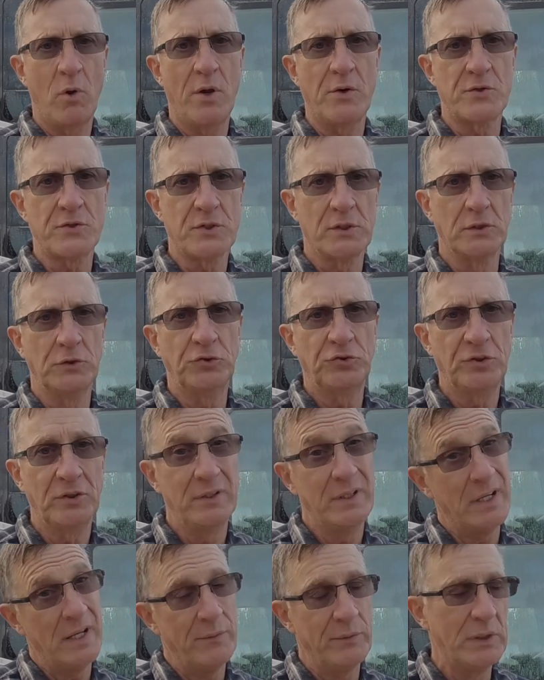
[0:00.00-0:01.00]
water solution
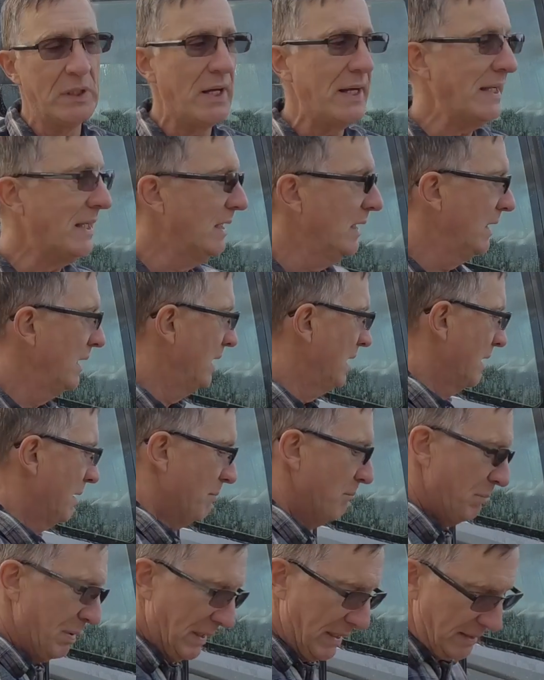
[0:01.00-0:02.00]
than I would like,
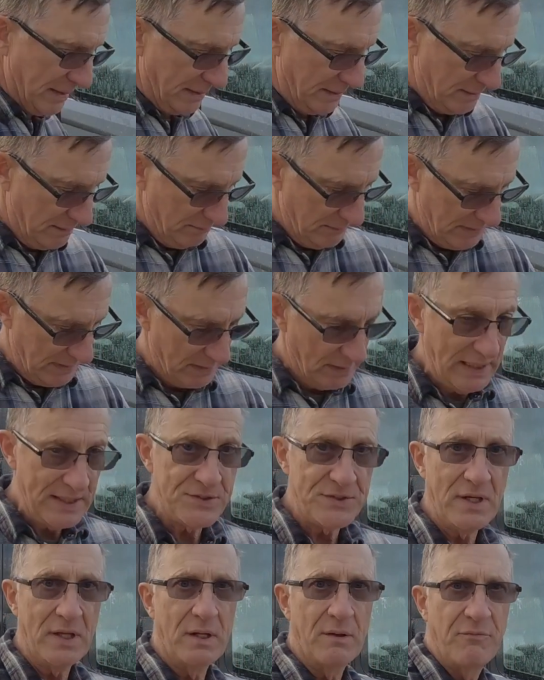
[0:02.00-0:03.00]
but it
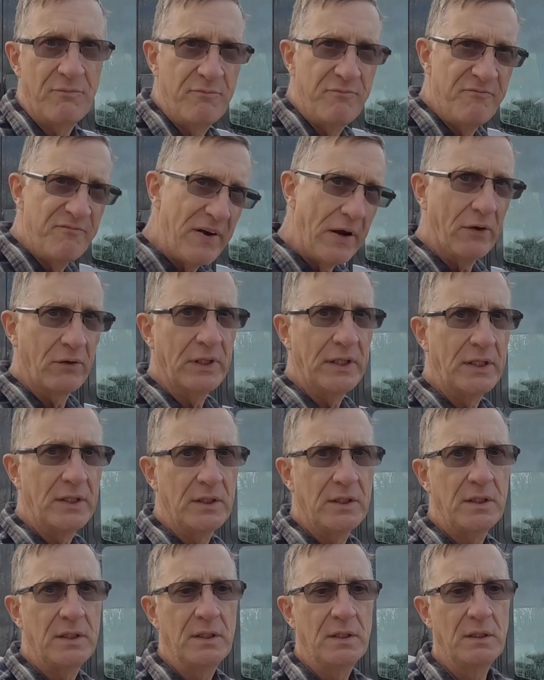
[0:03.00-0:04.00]
lays down a fairly
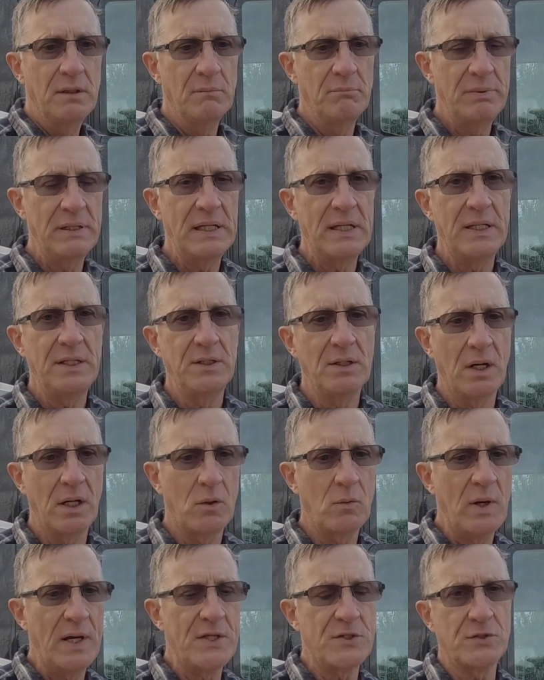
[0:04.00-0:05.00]
good bed, not
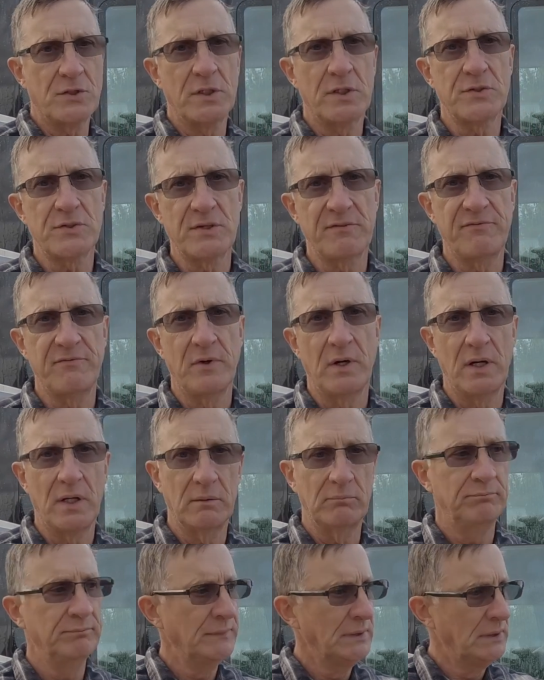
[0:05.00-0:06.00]
quite as good as
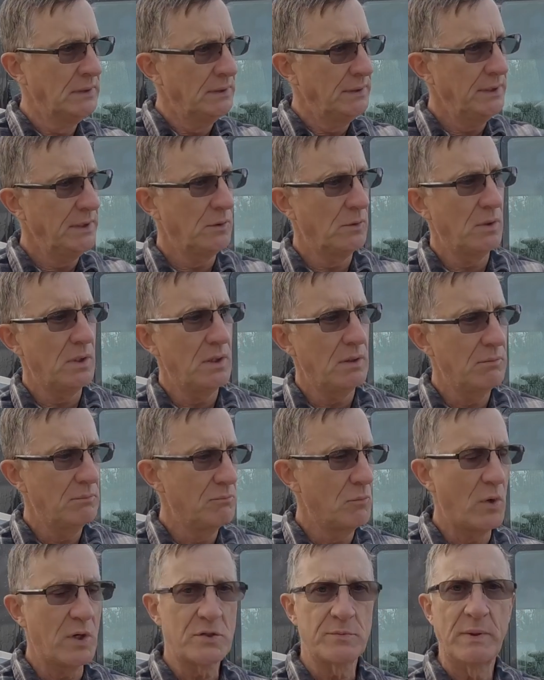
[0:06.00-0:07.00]
a
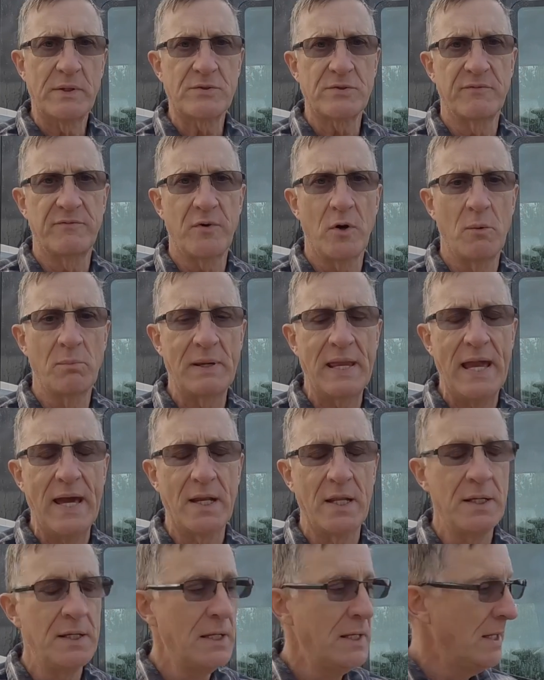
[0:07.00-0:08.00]
more expensive foam
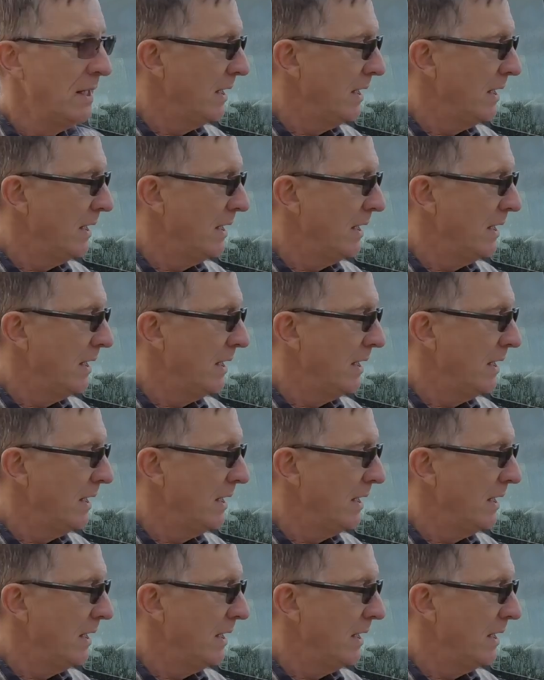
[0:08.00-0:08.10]
cannon.